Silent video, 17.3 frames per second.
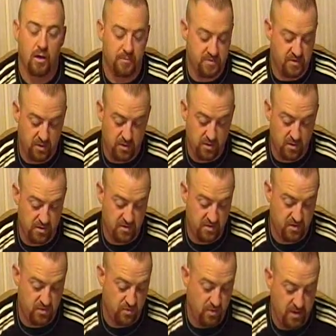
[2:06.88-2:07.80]
obscure
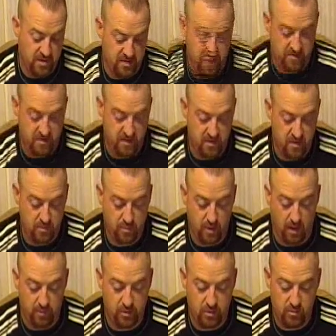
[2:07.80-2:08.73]
situations that you
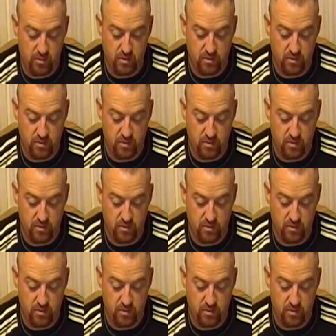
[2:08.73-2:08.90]
probably